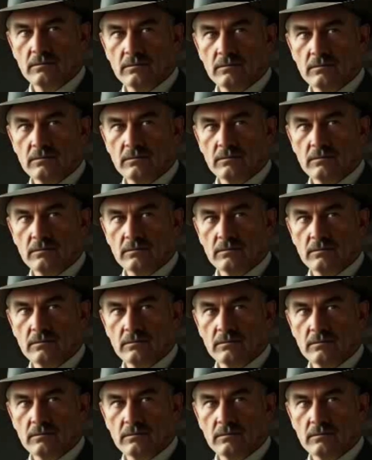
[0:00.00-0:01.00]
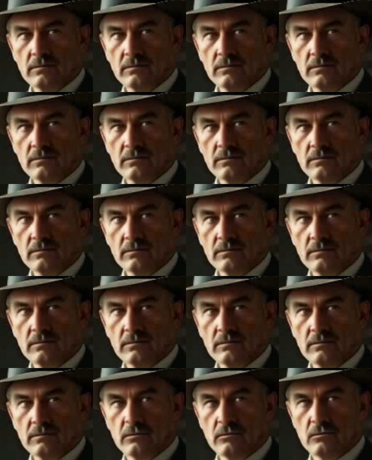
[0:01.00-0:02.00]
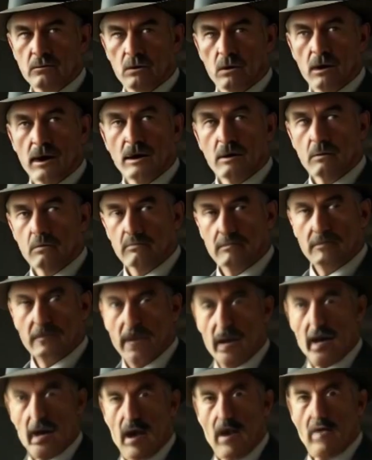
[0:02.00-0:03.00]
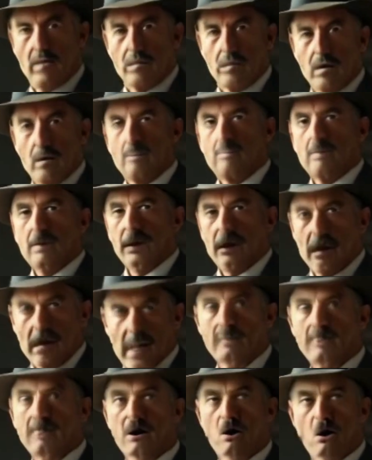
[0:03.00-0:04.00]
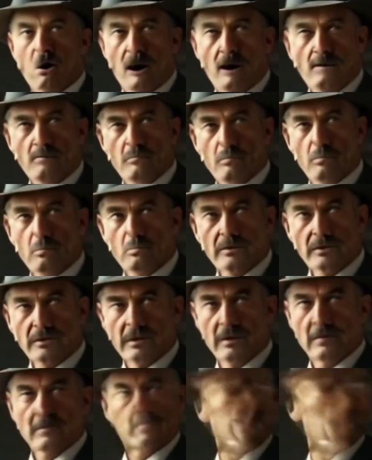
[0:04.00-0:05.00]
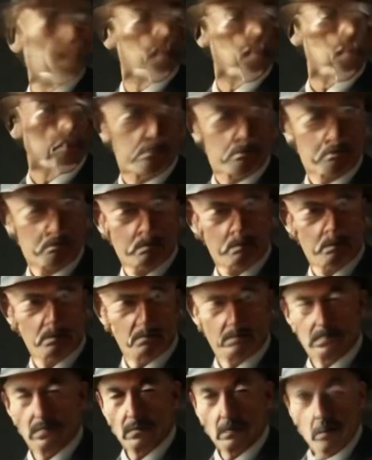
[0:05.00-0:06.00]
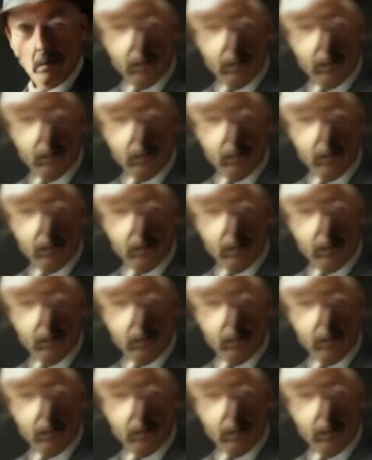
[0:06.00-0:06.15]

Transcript: And here's how that turned out. Sure, I could have been a cop, but I like my coffee with whiskey, not donuts.